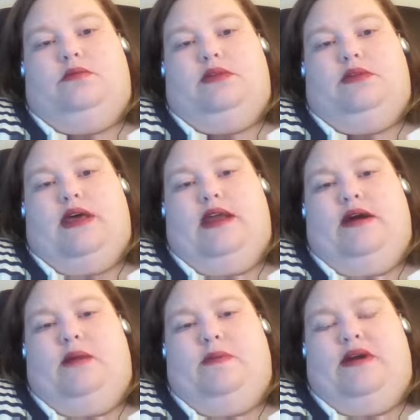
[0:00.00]
But the headache
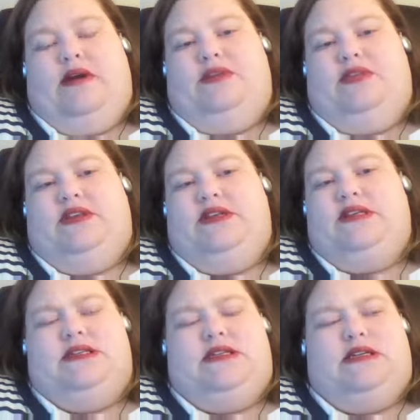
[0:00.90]
got better, but the
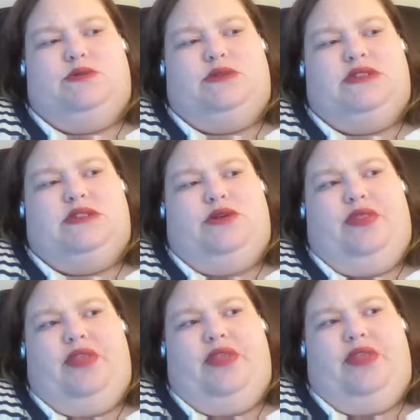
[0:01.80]
dizziness was still
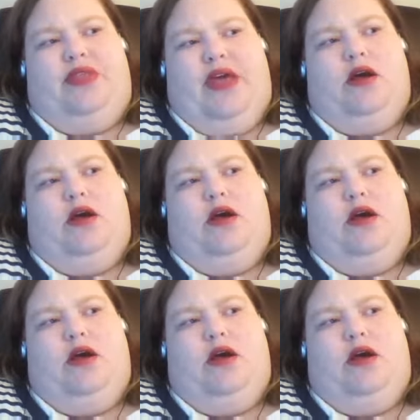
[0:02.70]
there.